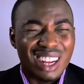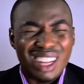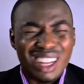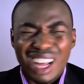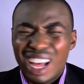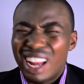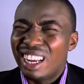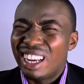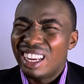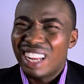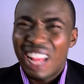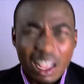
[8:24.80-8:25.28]

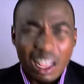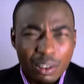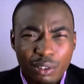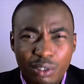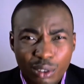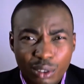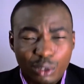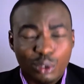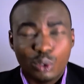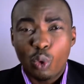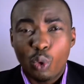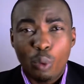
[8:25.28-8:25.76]
life's
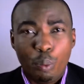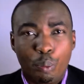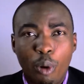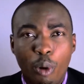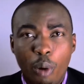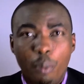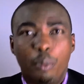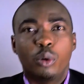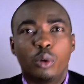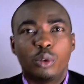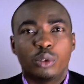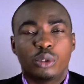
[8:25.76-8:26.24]
sole
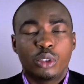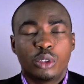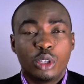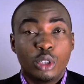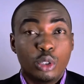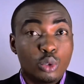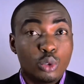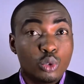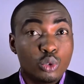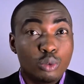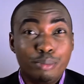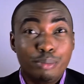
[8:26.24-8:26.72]
purpose
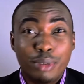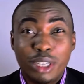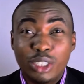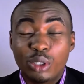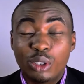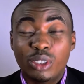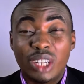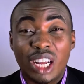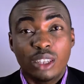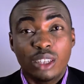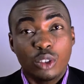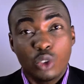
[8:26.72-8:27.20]
to make sure
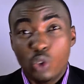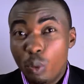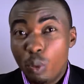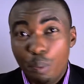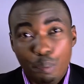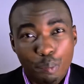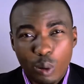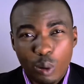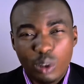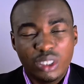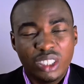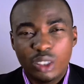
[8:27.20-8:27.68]
that
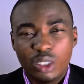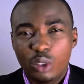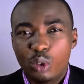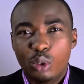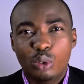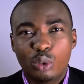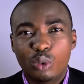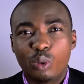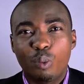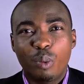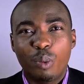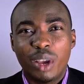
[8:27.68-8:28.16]
nobody goes
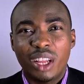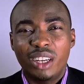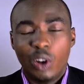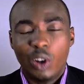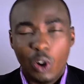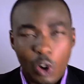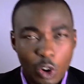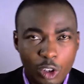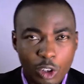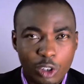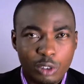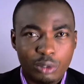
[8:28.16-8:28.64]
to bed
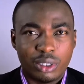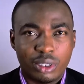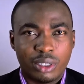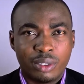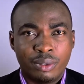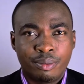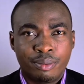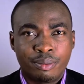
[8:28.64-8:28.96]
hungry.